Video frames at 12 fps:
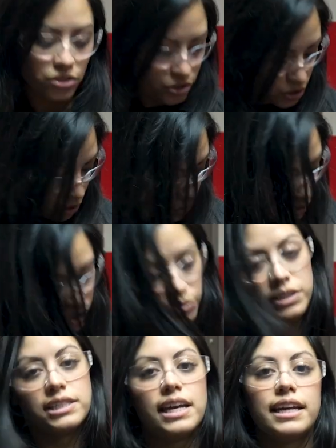So you
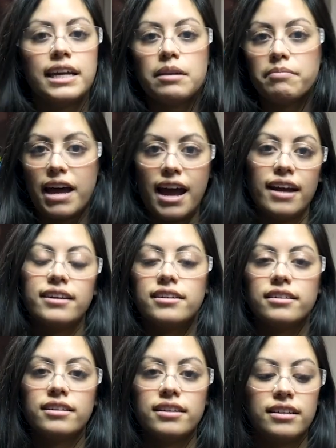would take a mag,
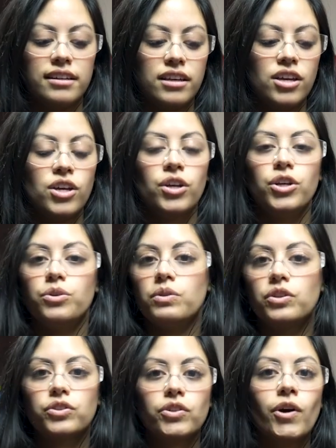you
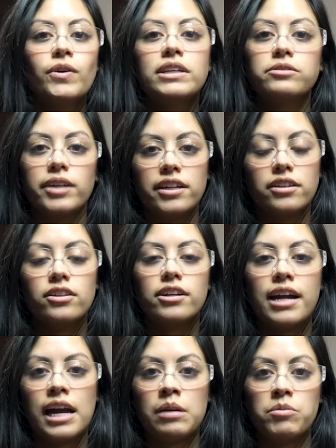would throw in regular
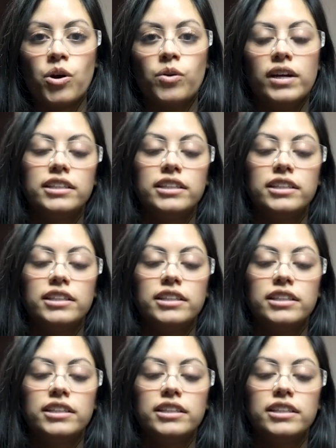ammo,